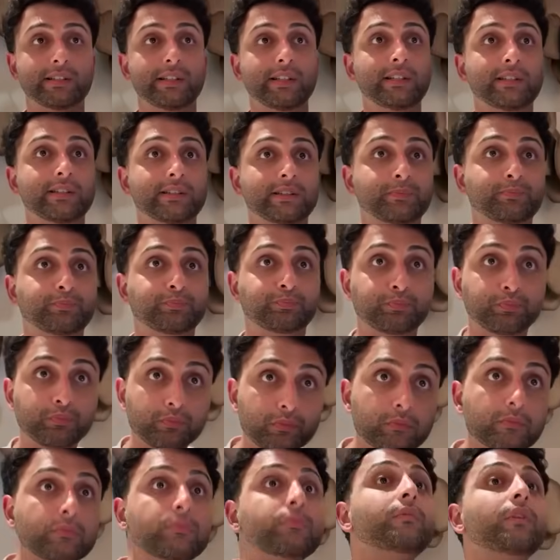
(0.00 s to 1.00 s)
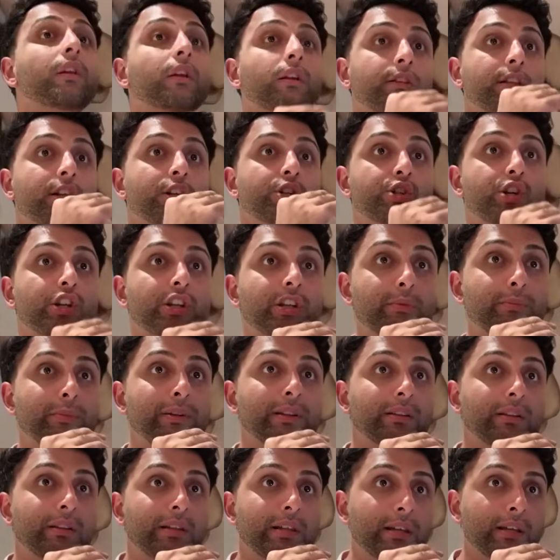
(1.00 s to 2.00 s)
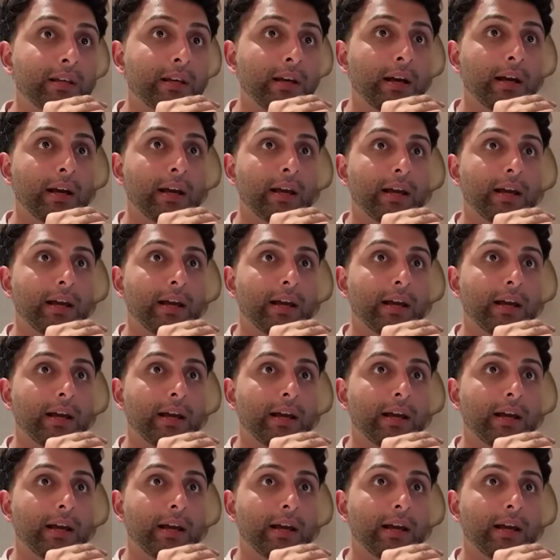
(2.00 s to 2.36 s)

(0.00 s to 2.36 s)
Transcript: He's legitimately